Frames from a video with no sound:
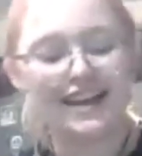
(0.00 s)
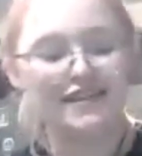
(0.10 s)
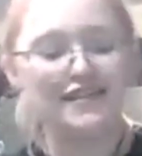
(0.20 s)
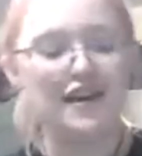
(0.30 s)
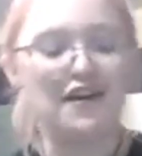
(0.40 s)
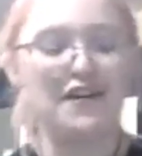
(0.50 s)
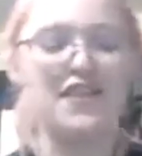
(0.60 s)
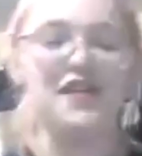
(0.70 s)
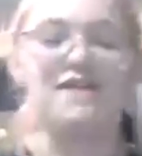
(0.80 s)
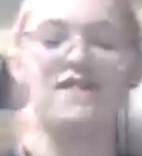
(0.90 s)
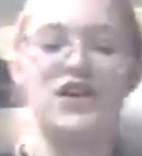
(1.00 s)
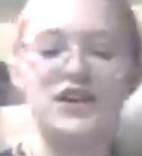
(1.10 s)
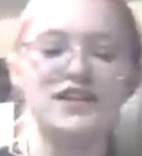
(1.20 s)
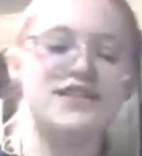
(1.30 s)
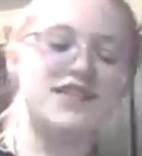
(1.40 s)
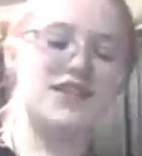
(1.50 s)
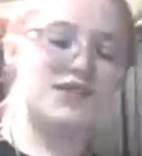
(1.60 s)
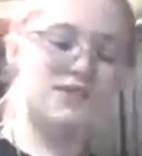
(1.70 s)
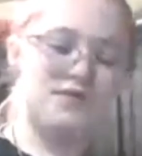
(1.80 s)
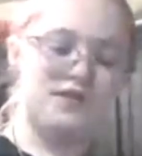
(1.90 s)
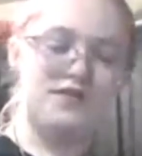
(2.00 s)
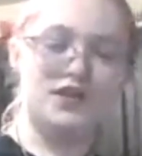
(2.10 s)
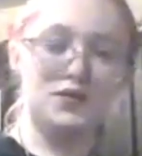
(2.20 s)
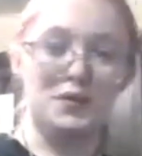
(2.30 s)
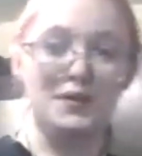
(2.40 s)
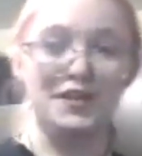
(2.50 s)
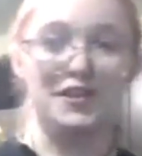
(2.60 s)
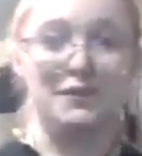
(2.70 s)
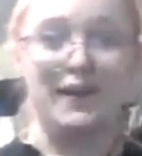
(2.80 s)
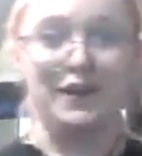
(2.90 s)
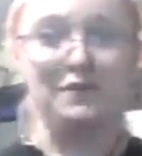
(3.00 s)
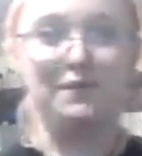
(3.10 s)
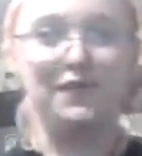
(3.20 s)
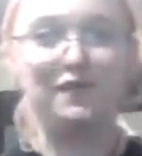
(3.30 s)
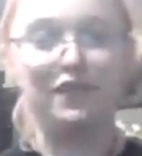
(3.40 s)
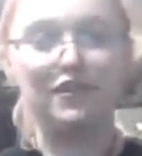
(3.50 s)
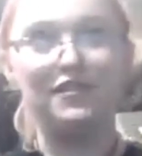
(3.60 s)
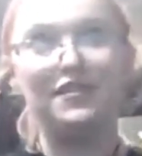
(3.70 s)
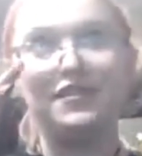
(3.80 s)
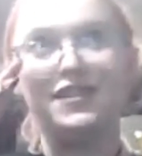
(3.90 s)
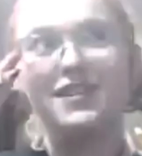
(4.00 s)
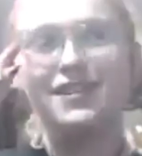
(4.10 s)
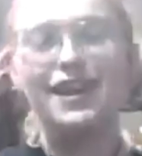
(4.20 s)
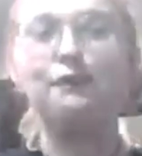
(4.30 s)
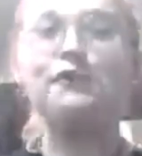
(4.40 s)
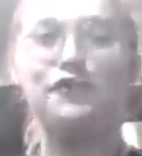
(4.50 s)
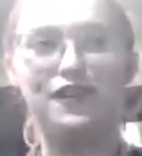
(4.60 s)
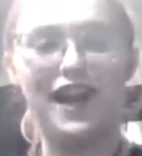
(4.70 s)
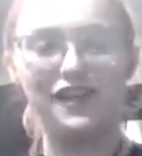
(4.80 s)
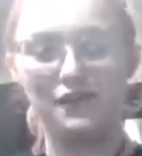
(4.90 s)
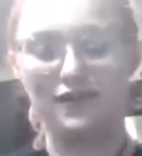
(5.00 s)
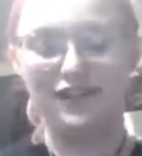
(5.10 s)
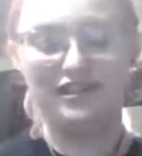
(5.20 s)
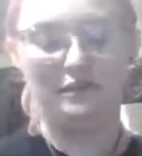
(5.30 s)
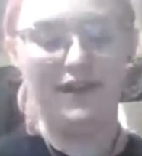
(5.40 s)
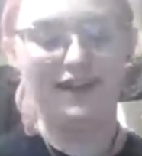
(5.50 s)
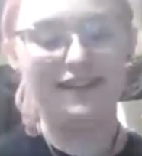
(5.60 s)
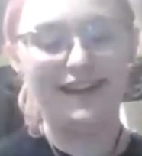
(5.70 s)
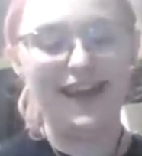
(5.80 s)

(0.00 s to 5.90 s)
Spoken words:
So the first one we learned about, the first chemical reaction we learned about,